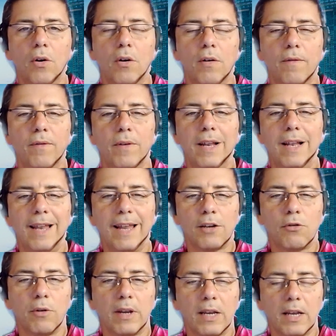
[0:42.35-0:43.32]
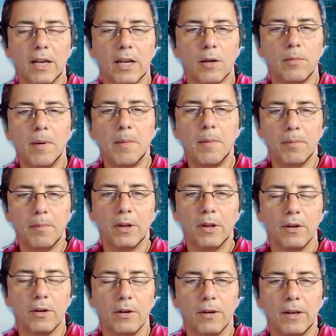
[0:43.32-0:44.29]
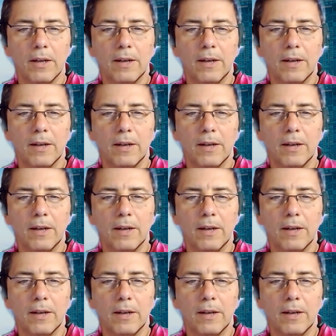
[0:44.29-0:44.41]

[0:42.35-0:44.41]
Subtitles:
of electric equipment.